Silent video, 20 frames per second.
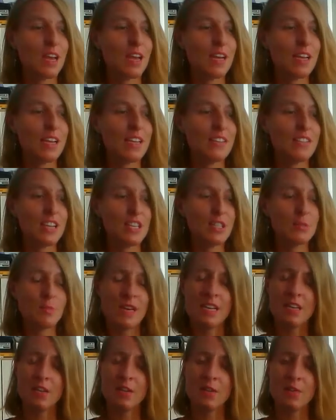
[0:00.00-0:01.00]
i guess that's
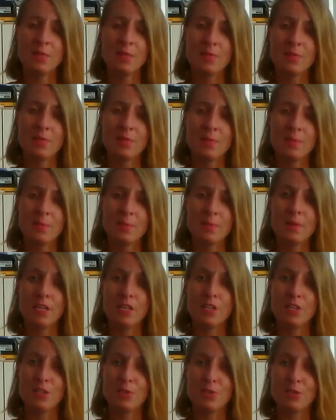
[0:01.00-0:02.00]
my little
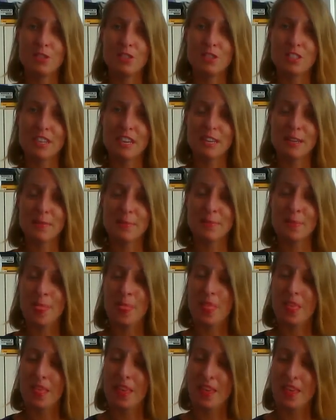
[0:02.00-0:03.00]
message for today
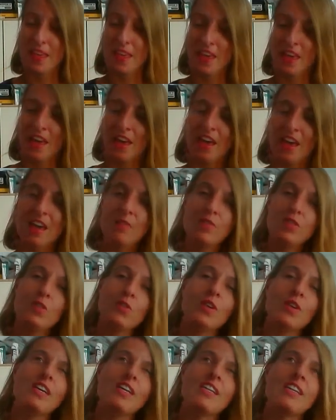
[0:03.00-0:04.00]
if
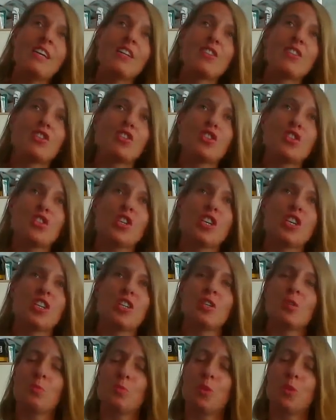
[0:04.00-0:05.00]
you're in that
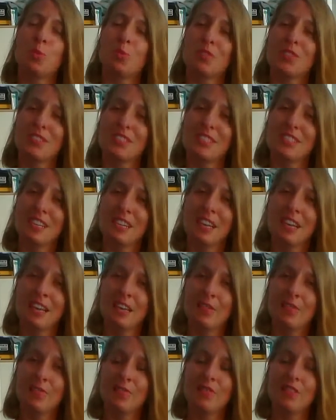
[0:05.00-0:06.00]
stuck moment in
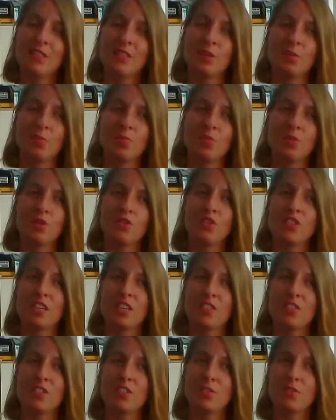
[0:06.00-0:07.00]
life in your
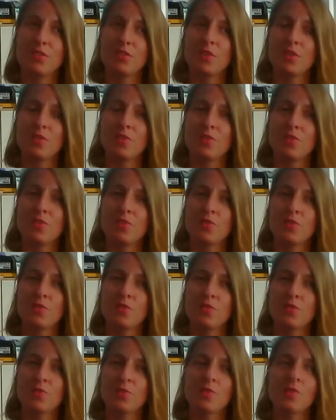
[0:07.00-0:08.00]
process of, of
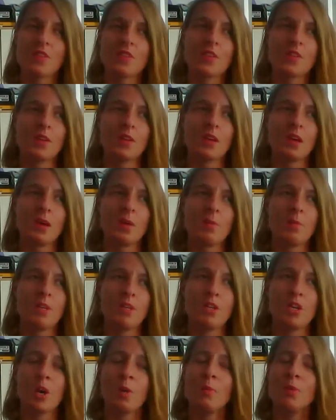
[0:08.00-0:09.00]

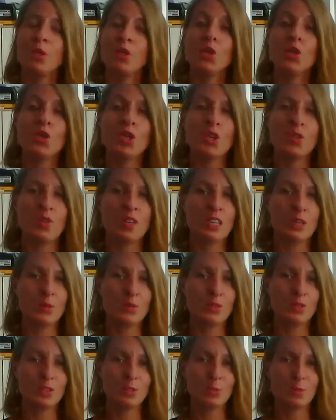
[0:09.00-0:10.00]
becoming who you really
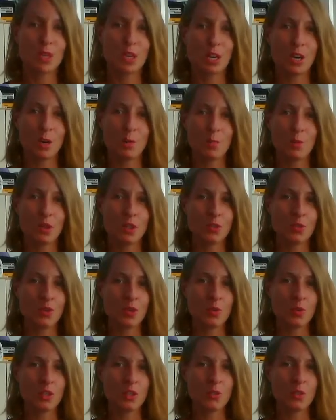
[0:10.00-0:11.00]
want to become or
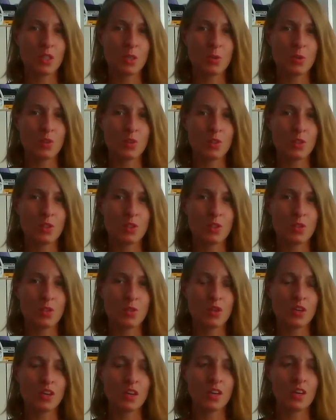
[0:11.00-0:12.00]
doing what you really want to do
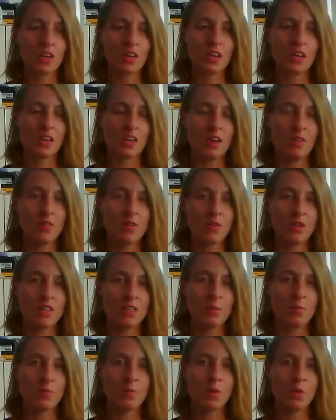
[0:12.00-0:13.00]
if you're in
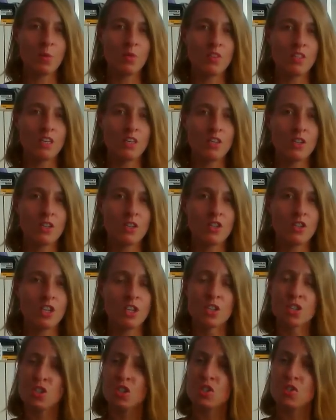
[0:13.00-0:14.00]
that moment that you're
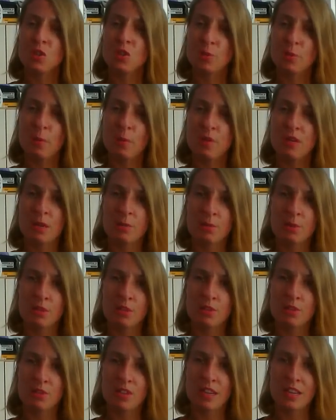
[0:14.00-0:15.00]
stuck just remember that
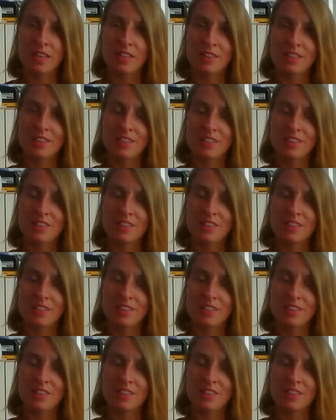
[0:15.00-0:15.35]
butterfly